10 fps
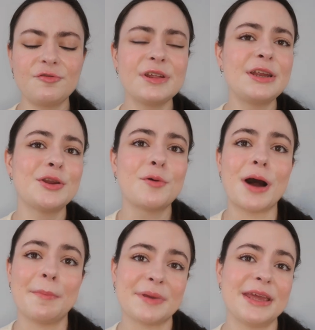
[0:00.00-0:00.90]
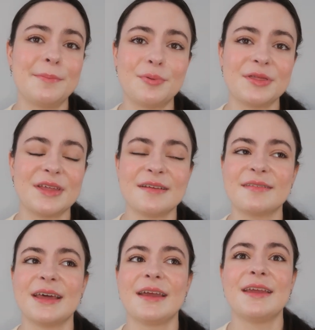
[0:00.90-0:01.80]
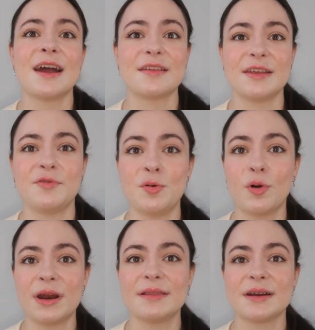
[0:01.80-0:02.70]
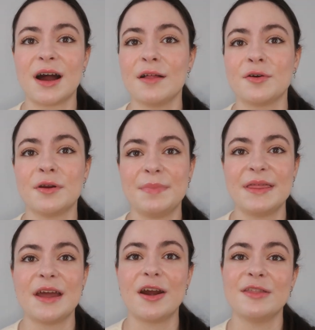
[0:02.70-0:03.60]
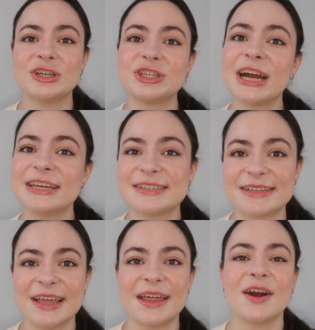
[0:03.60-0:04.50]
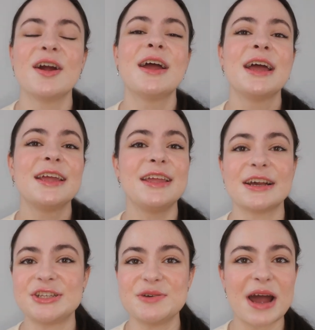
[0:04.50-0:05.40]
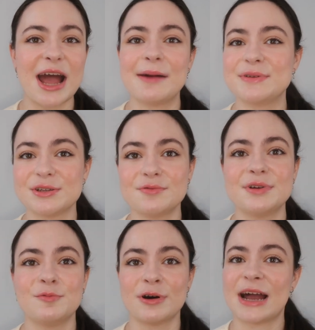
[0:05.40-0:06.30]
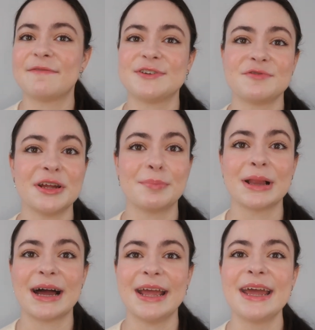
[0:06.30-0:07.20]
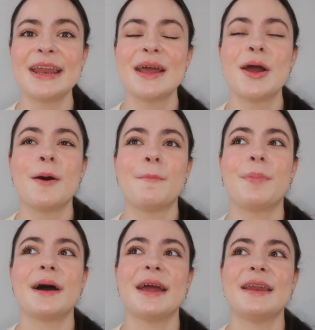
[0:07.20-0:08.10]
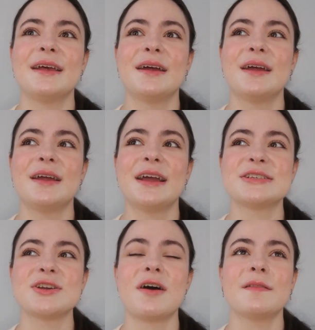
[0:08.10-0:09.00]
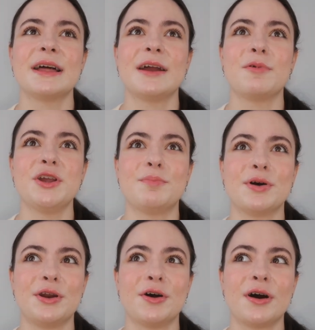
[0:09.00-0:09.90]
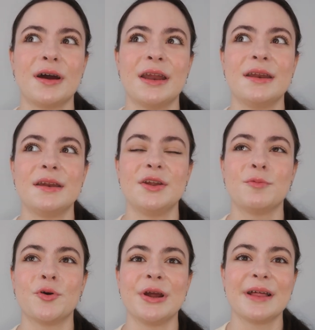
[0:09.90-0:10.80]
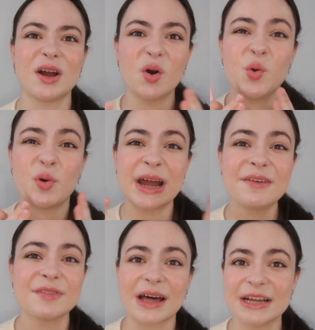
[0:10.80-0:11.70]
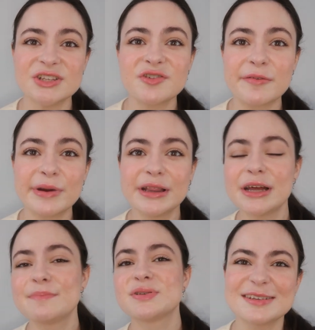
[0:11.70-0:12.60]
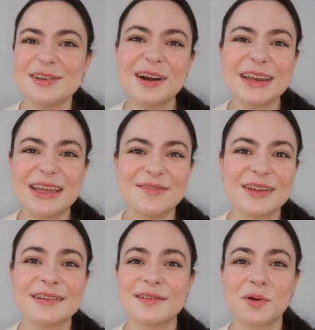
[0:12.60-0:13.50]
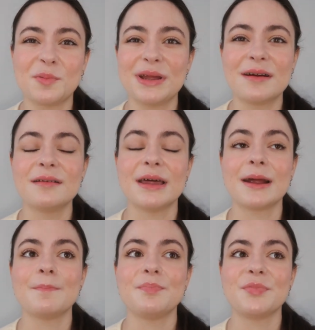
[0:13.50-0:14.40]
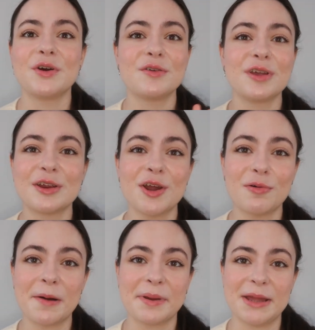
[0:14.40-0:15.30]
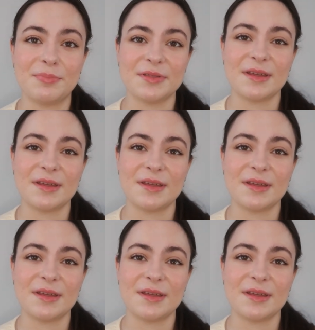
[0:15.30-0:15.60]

really no upkeep with this. Like, yes, if you want the color to be there and the shine to stay there, yes, you absolutely will have to reapply it, but it's not like when you put it on, you're worrying like, oh, do I have lines around my lips? Does it look uneven? Does it look weird? Like, there's like no upkeep with